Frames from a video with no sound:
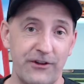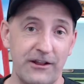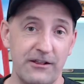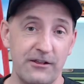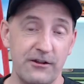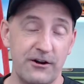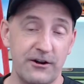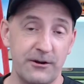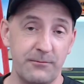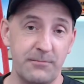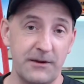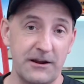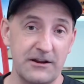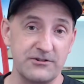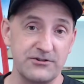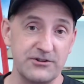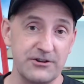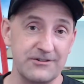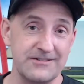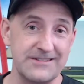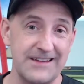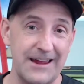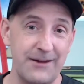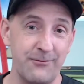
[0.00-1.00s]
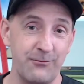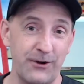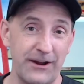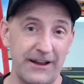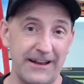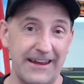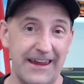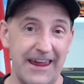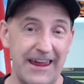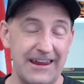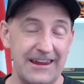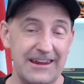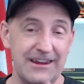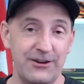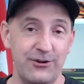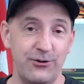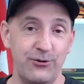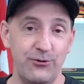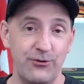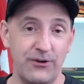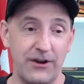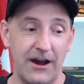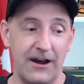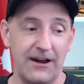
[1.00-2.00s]
a lot of pictures, and we're going to get
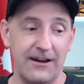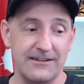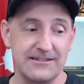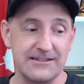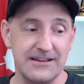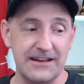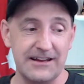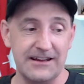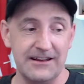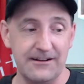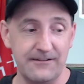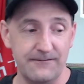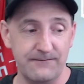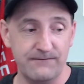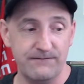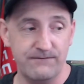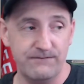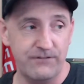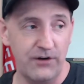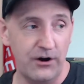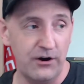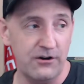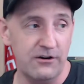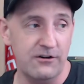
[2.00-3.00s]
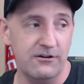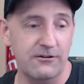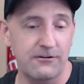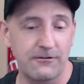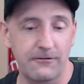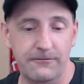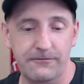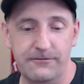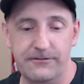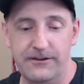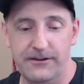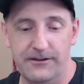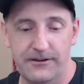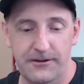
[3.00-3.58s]
you guys involved.